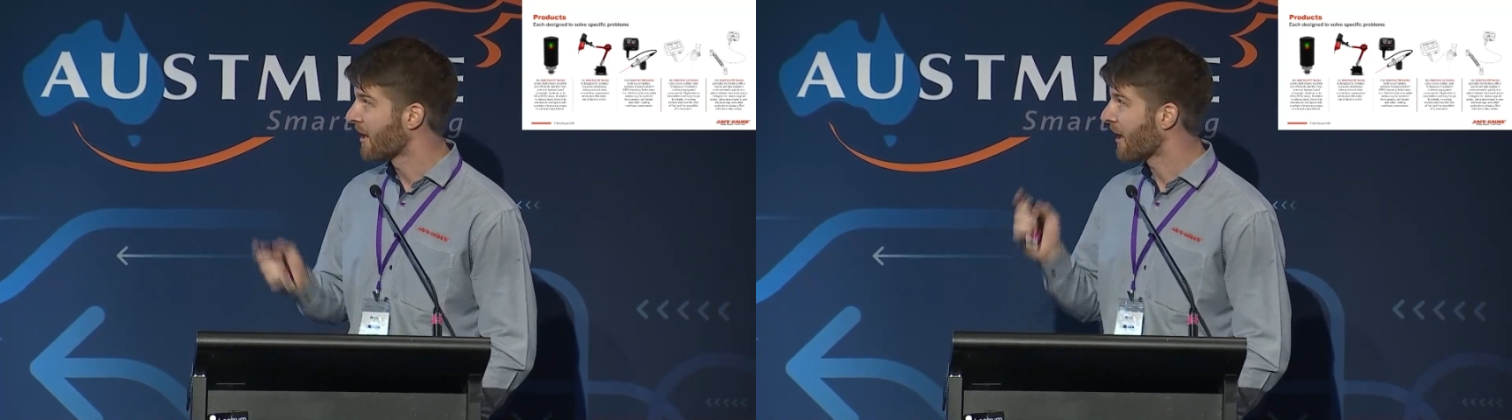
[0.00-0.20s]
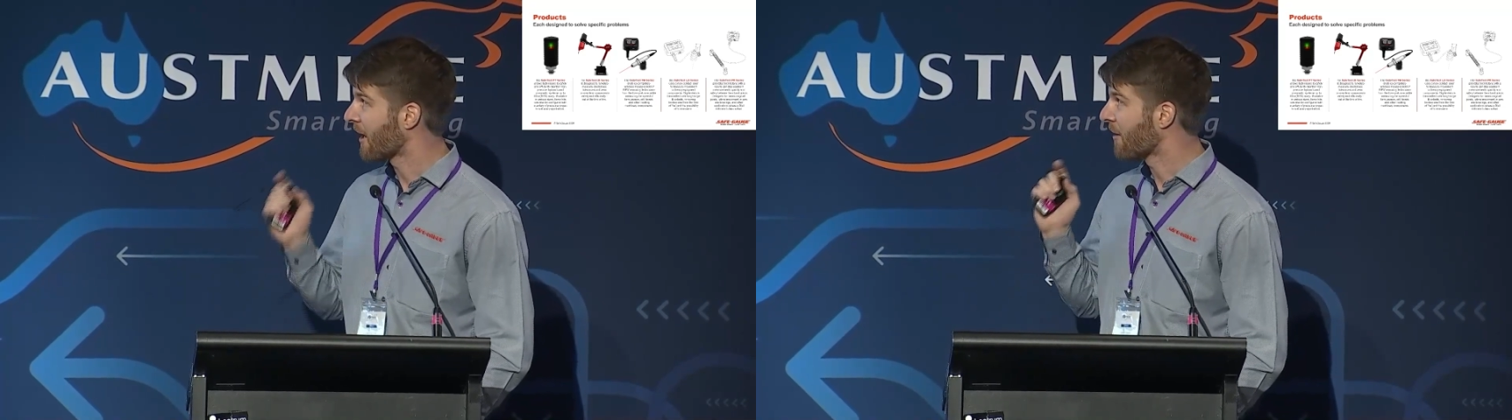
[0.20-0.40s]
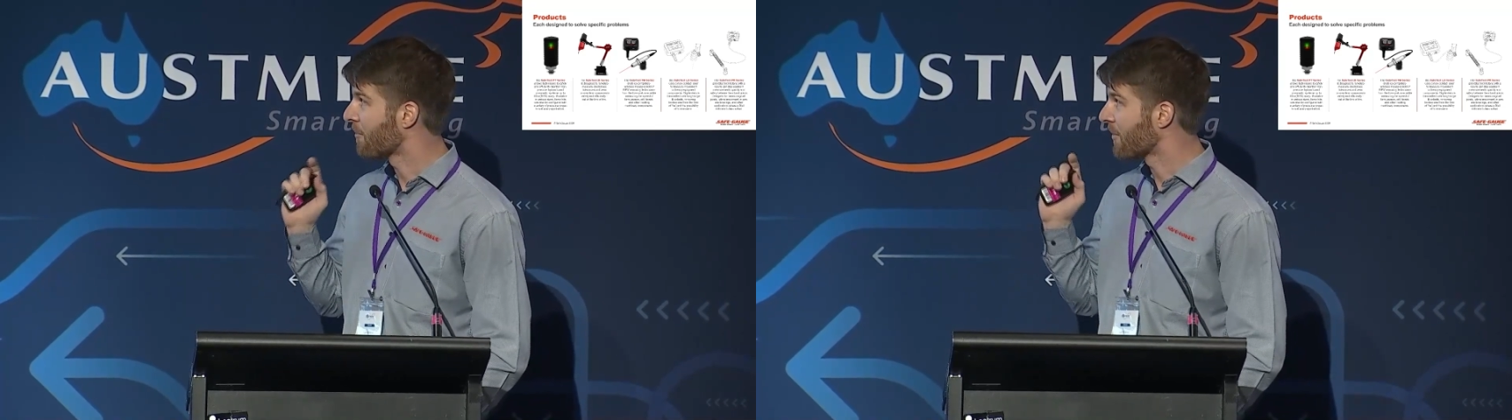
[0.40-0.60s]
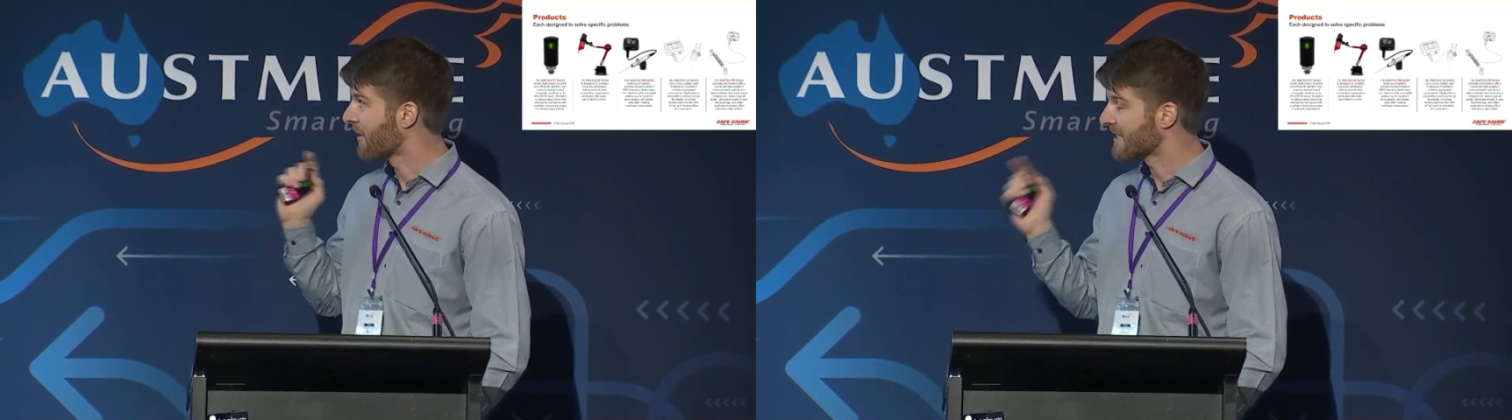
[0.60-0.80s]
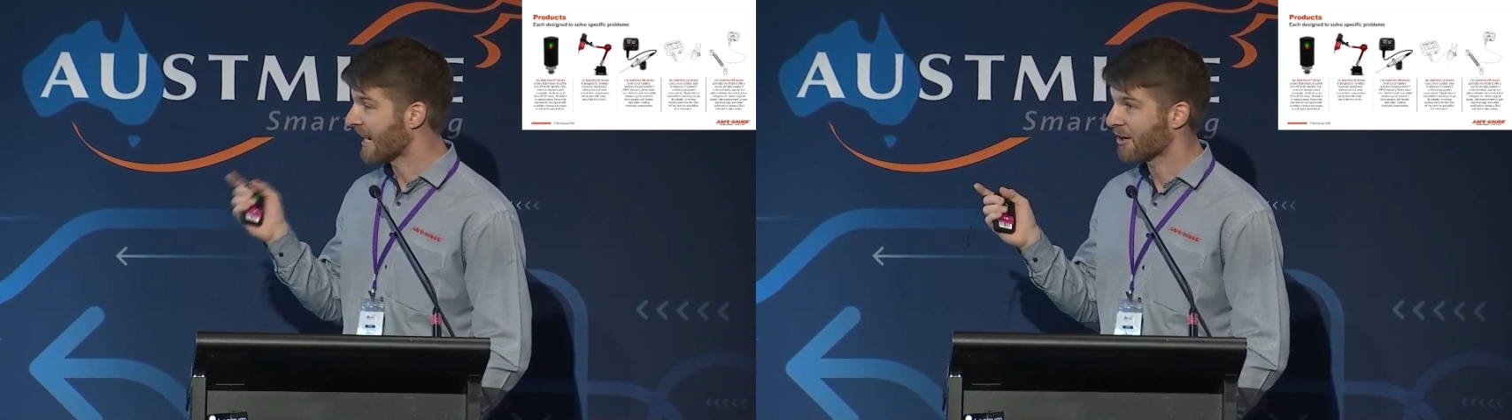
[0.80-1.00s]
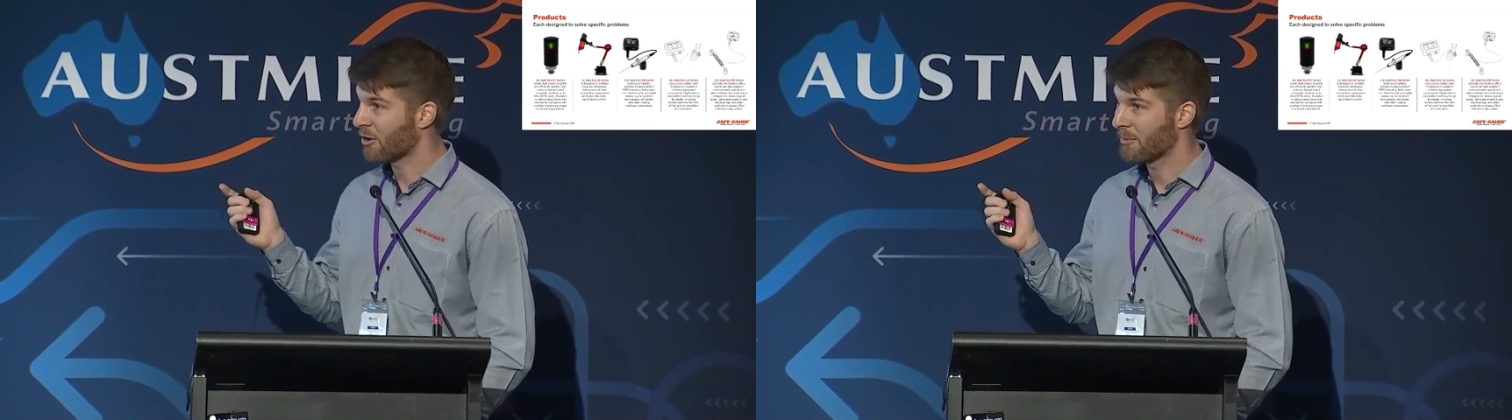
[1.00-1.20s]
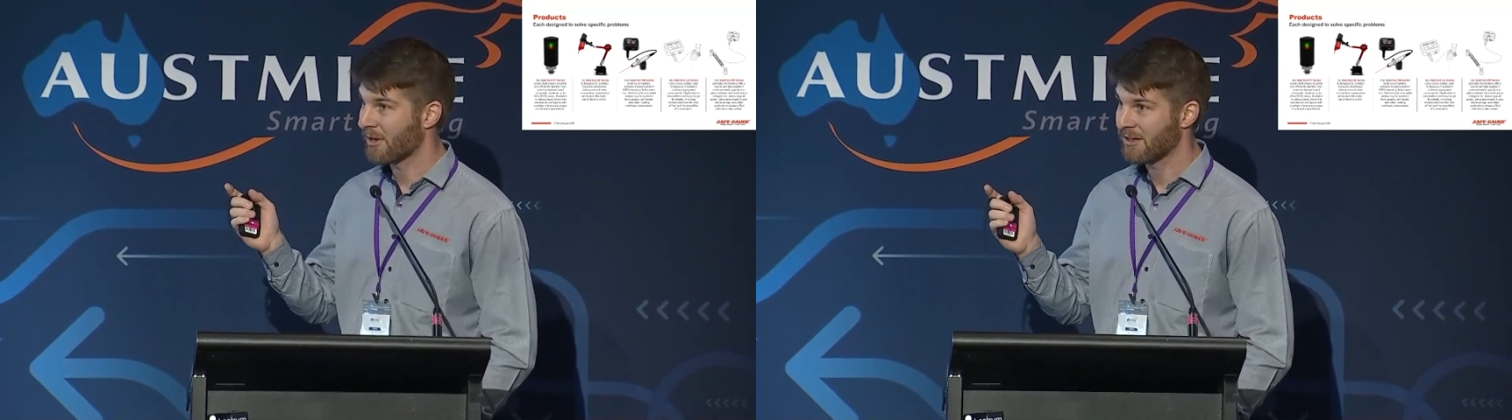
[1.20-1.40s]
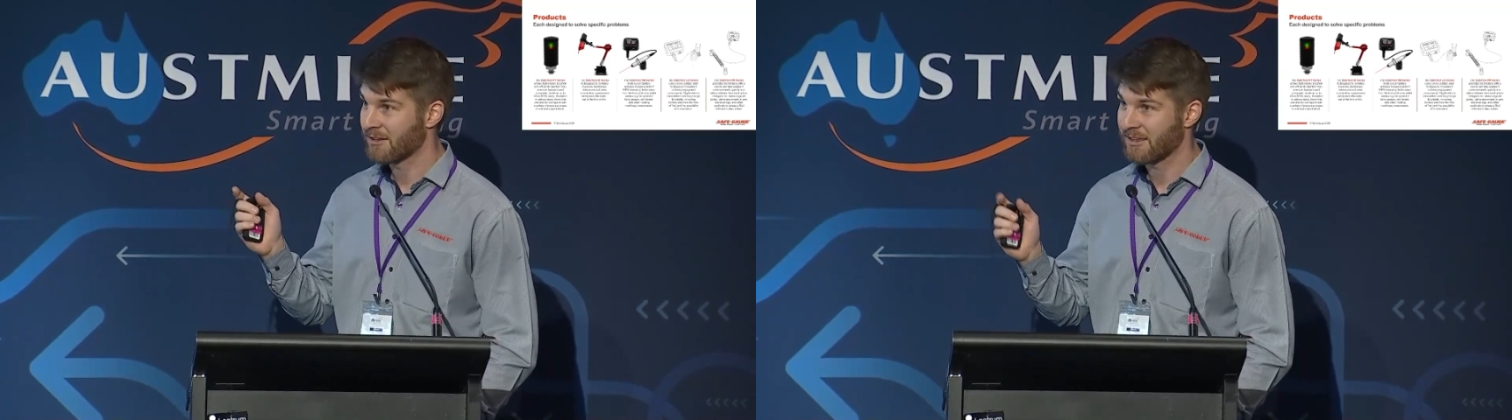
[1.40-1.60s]
The
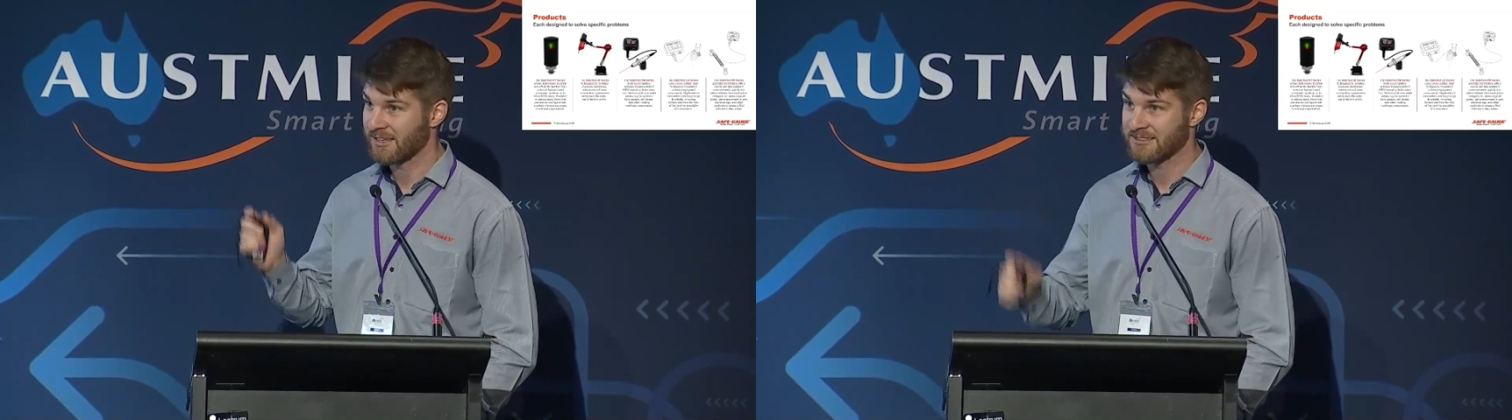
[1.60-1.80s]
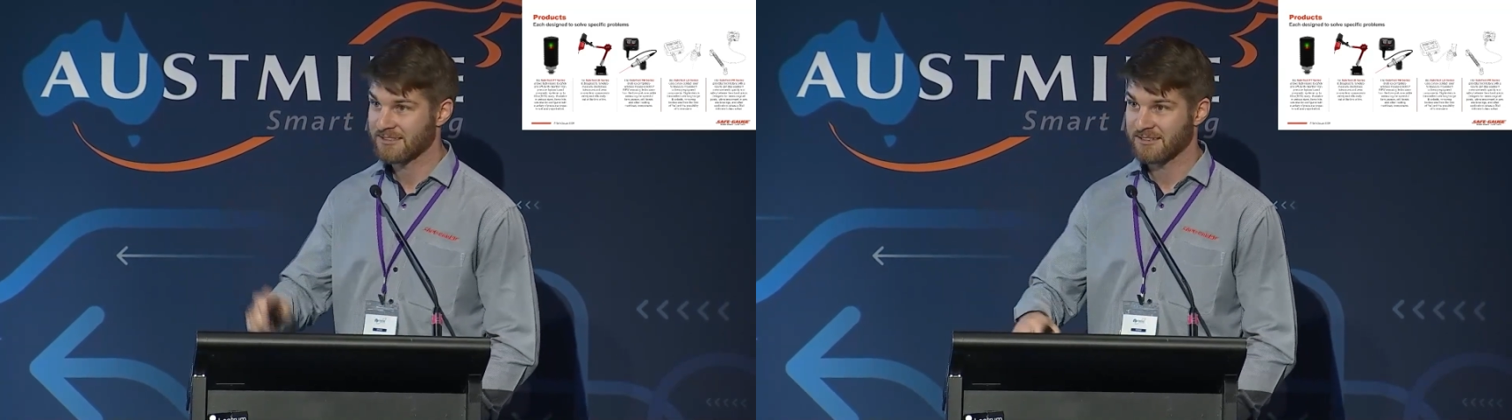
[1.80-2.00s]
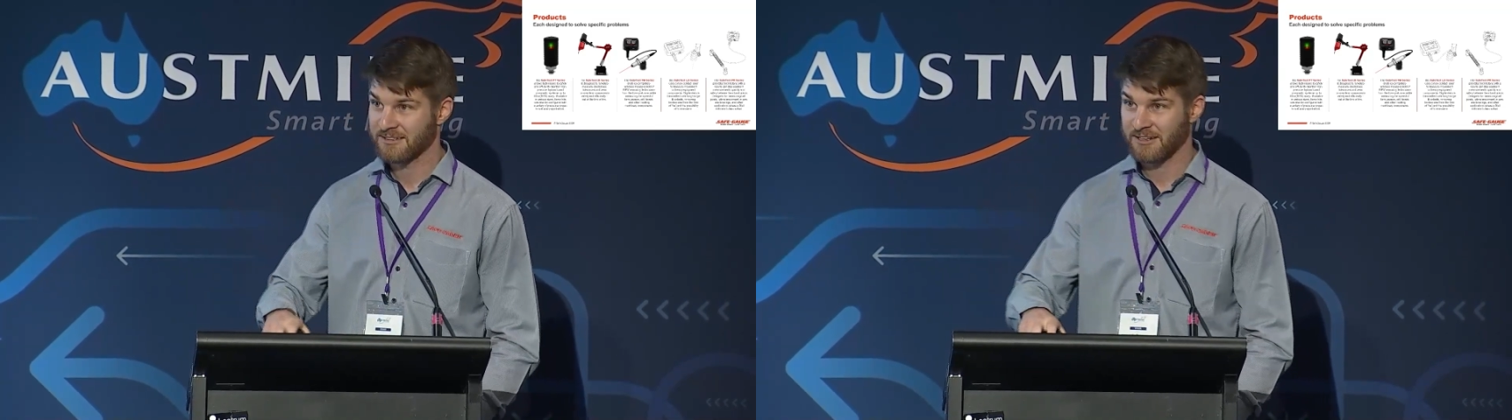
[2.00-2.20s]
tachometer, there's